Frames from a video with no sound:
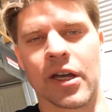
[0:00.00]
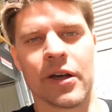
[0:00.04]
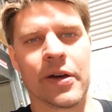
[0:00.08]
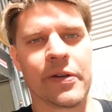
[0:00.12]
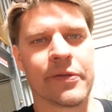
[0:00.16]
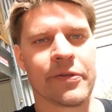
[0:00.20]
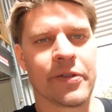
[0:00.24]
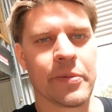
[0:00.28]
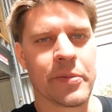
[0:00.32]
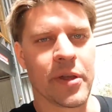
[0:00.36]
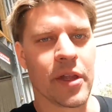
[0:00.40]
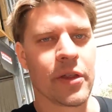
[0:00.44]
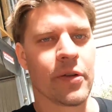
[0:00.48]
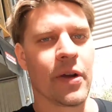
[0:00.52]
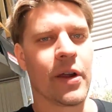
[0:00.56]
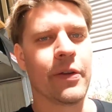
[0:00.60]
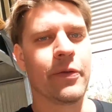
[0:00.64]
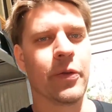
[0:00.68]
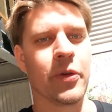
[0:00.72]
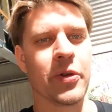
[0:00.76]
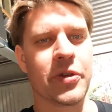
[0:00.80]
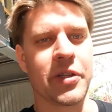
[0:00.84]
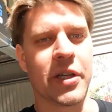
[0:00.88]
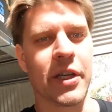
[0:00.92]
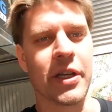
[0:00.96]
going from your
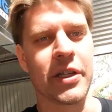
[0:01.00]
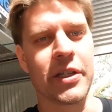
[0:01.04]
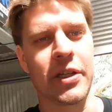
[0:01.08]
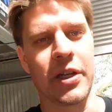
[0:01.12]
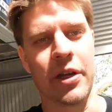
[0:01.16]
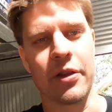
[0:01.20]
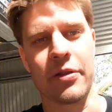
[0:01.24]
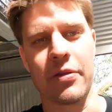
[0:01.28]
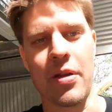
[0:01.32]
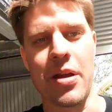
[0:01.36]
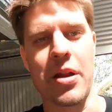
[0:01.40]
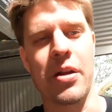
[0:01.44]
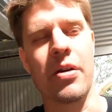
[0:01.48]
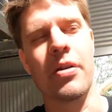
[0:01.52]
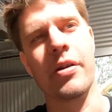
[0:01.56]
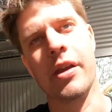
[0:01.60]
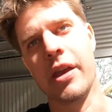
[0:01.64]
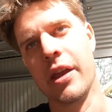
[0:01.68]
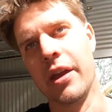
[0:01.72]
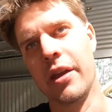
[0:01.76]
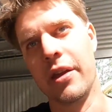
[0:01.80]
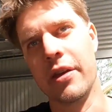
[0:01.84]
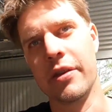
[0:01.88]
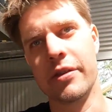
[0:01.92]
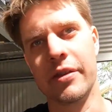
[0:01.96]
3.4.6 to your 3.9
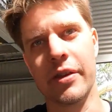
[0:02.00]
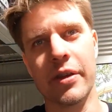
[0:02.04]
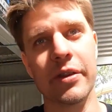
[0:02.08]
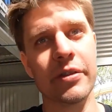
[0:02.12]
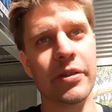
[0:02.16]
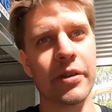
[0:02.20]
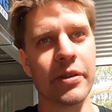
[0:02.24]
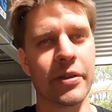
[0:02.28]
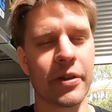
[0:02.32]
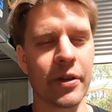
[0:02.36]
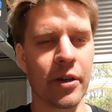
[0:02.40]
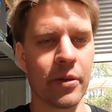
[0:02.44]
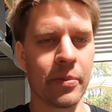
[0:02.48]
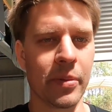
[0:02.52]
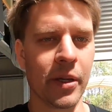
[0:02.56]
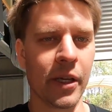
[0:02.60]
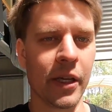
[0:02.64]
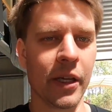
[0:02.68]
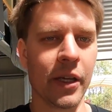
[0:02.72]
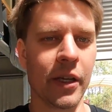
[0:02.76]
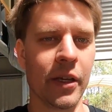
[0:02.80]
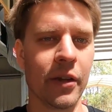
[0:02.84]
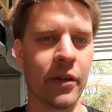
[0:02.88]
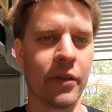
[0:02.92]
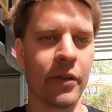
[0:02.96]
gears, it's just gonna
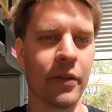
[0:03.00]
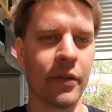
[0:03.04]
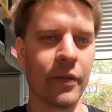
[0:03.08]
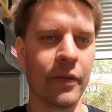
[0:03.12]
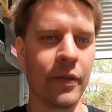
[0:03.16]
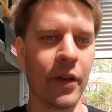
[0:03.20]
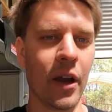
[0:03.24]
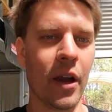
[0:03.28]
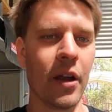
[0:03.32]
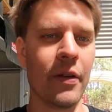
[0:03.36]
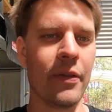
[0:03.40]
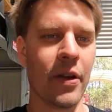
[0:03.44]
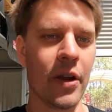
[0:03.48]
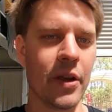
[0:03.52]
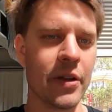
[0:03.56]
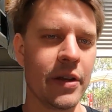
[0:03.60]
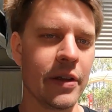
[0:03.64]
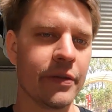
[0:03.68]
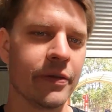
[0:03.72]
be very, very